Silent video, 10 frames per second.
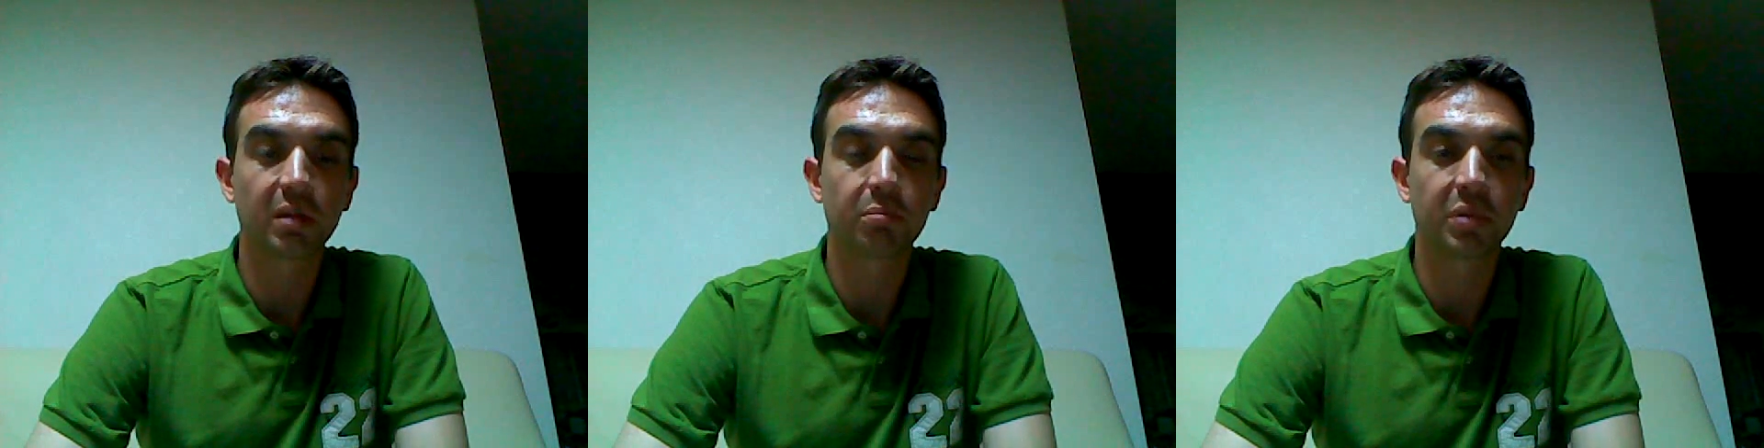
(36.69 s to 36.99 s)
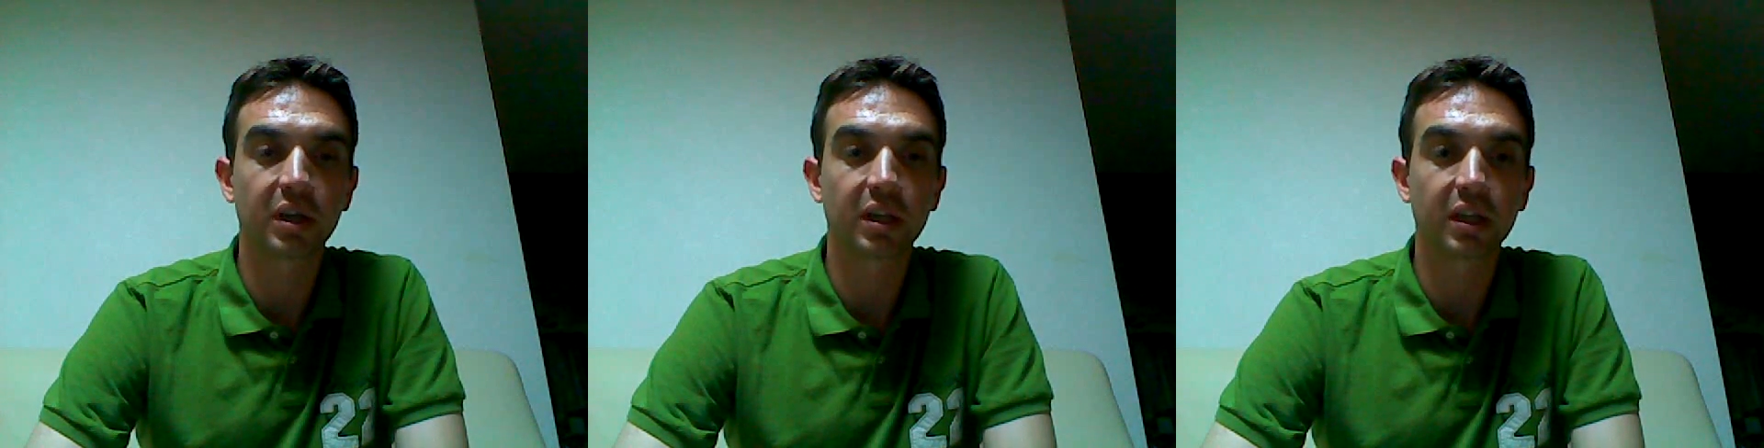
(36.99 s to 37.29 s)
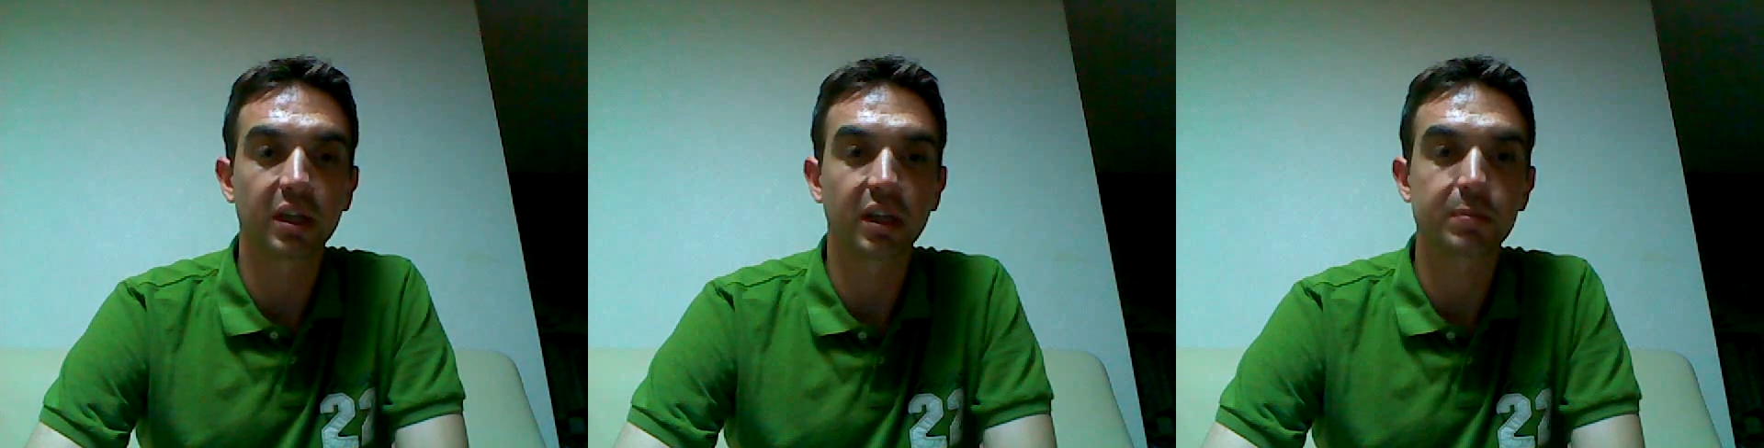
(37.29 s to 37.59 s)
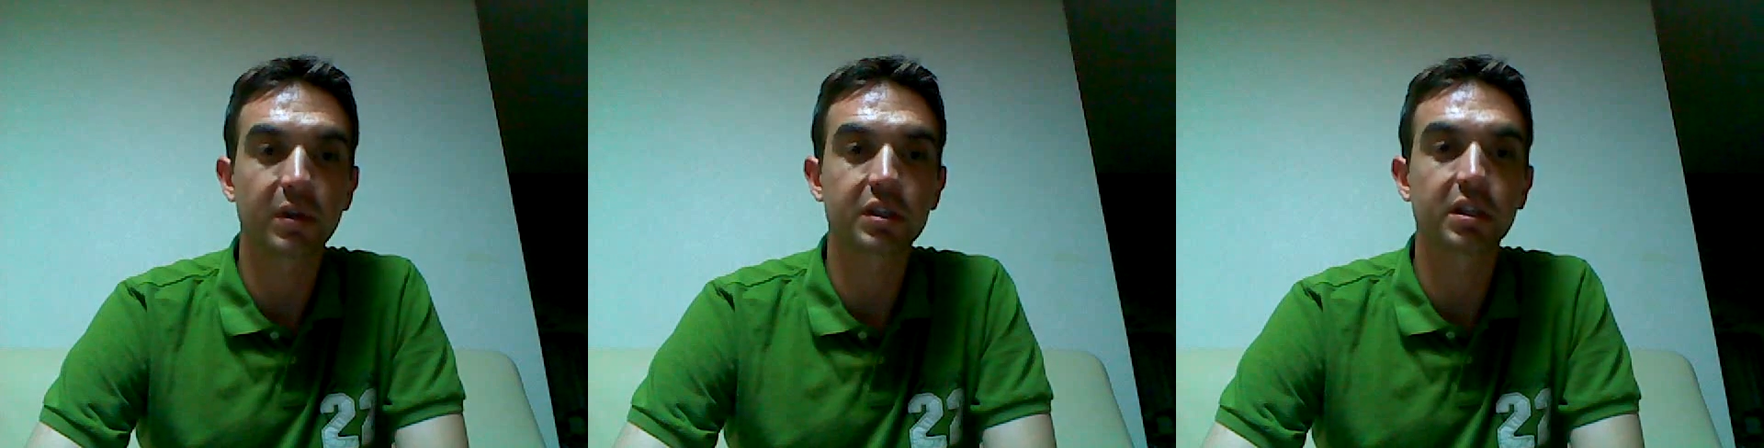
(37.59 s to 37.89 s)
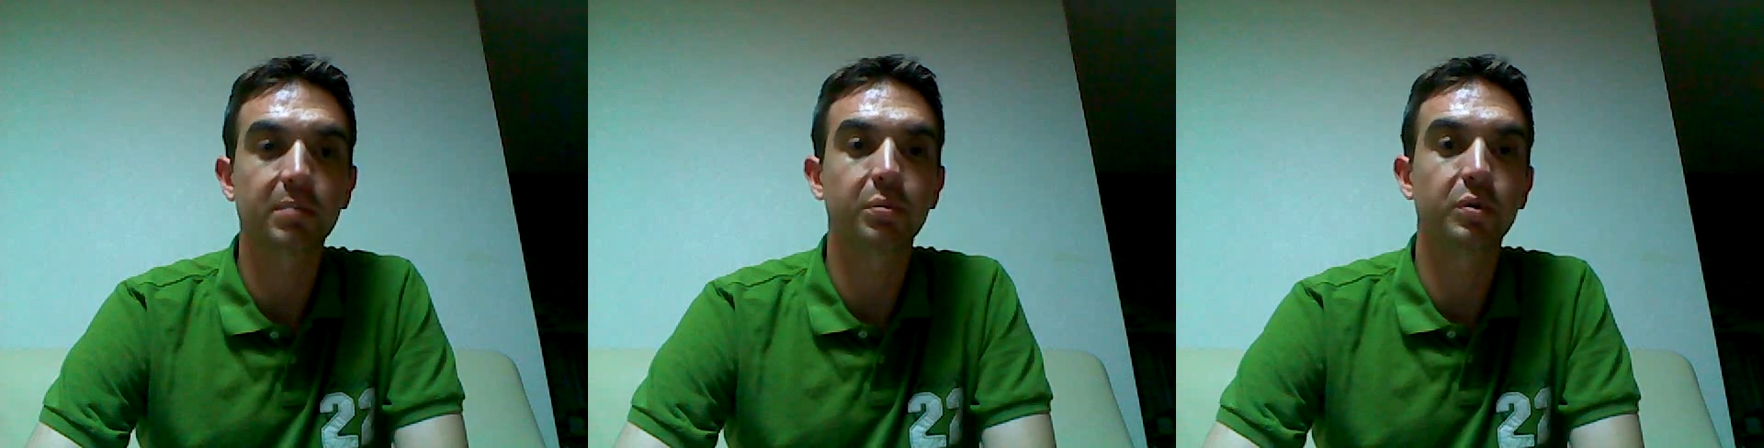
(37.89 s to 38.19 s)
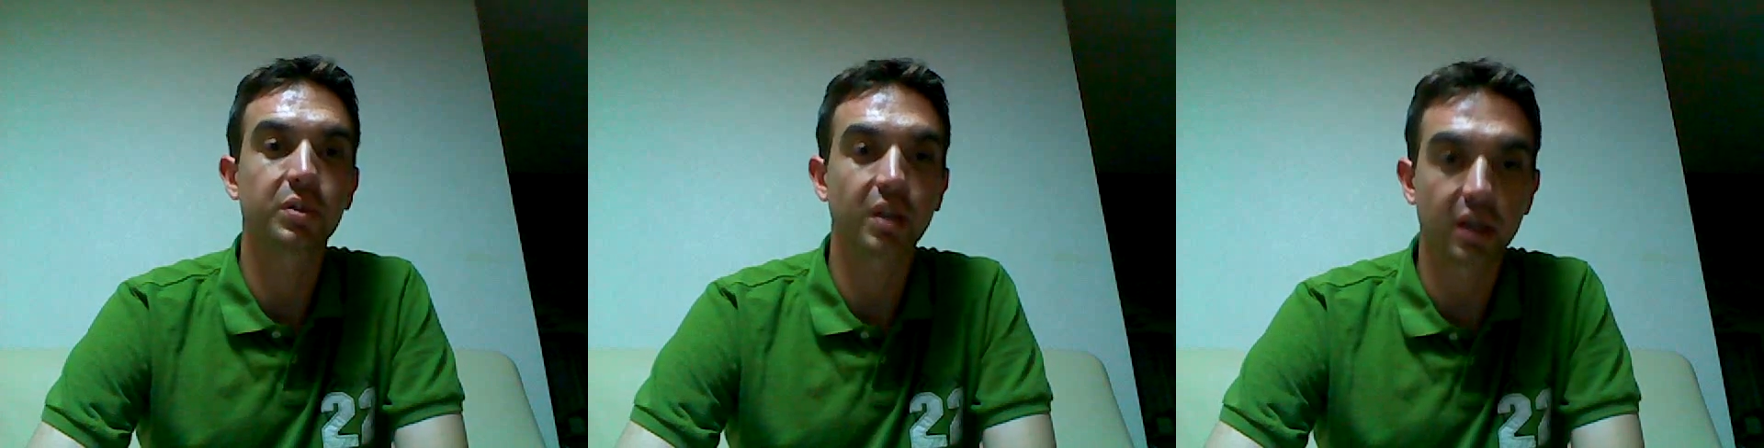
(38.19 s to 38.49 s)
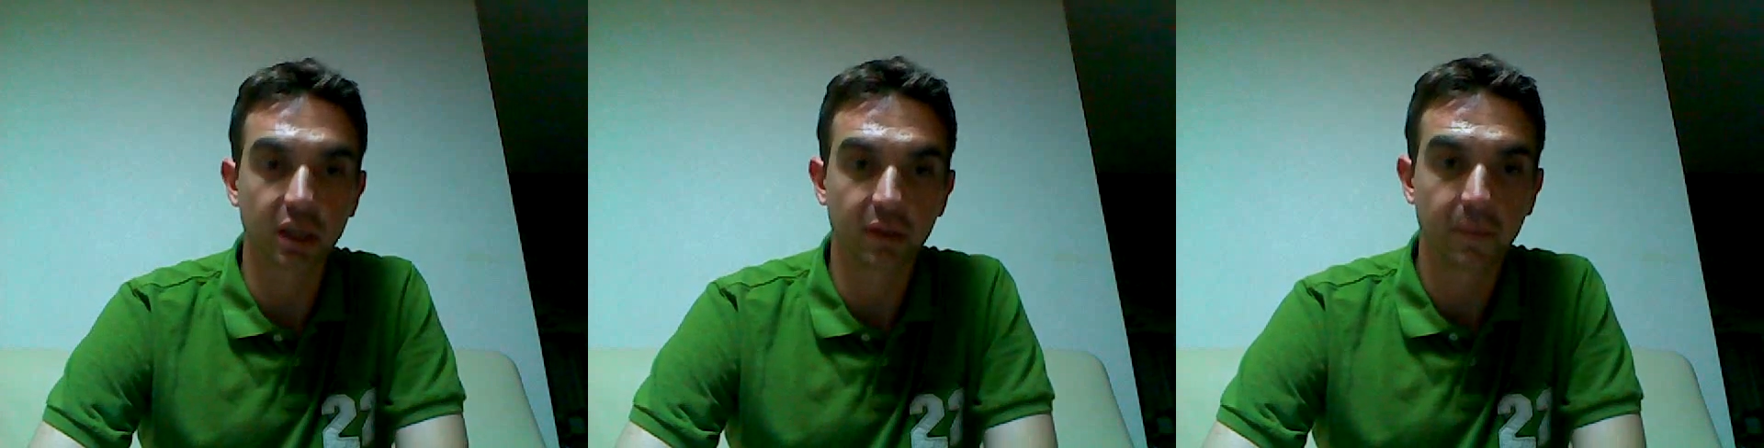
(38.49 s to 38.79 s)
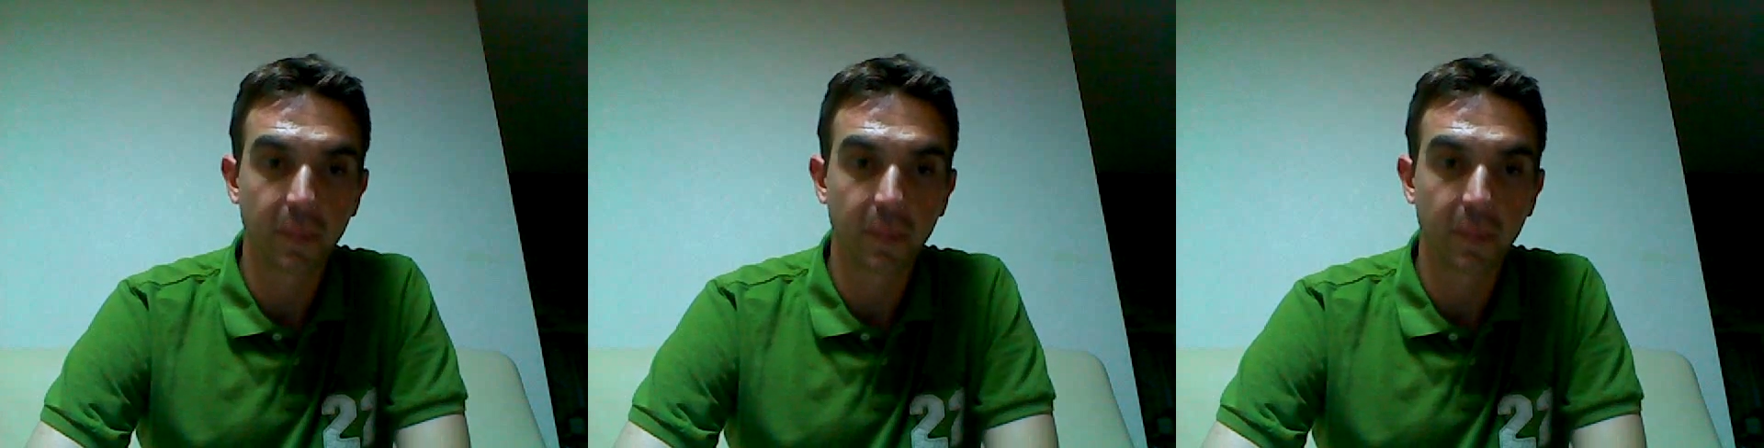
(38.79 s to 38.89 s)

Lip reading: but especially Busan.